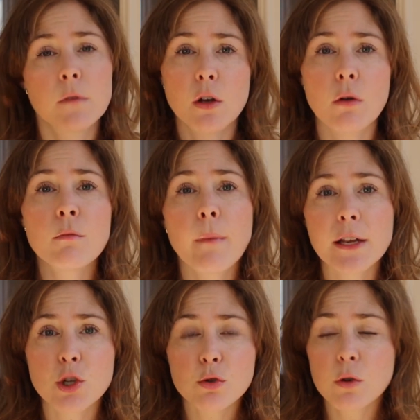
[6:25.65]
you know, my
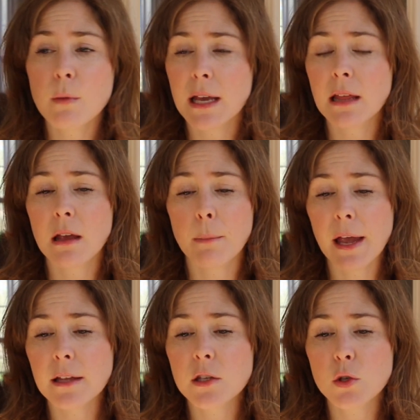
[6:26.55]
children making their
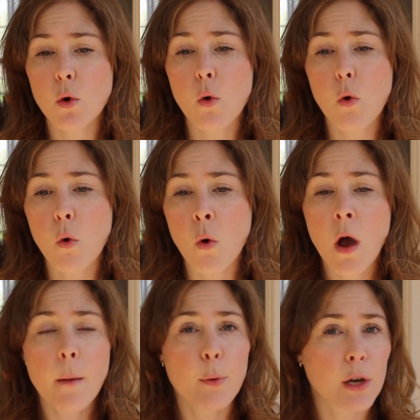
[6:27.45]
beds or
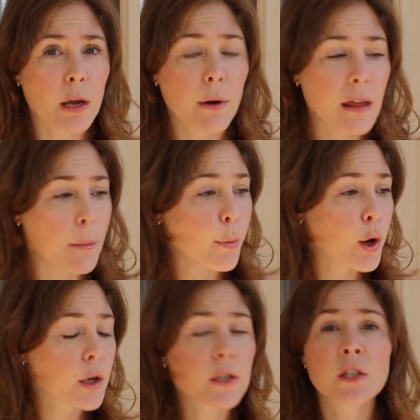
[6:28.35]
putting away their
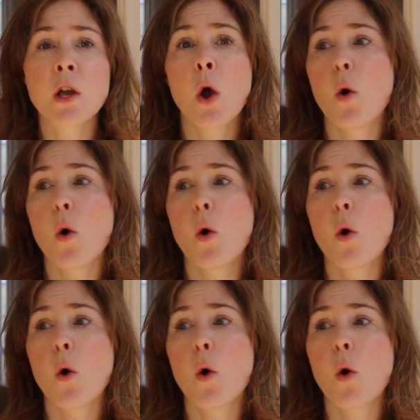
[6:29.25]
books